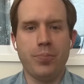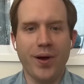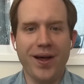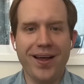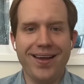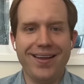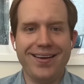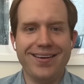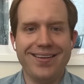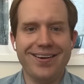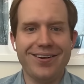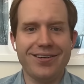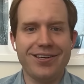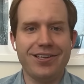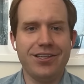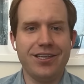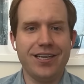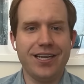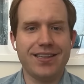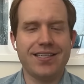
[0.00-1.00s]
But, you
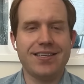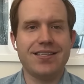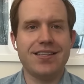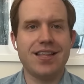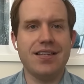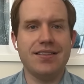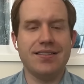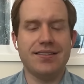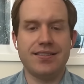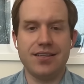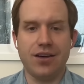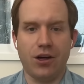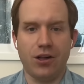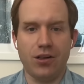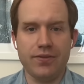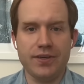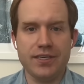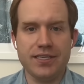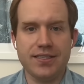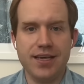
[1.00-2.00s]
look at this, then all
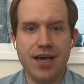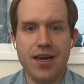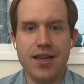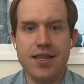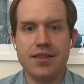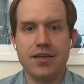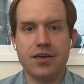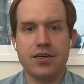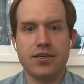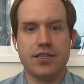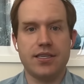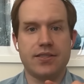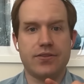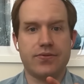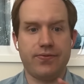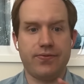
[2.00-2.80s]
of a sudden there's this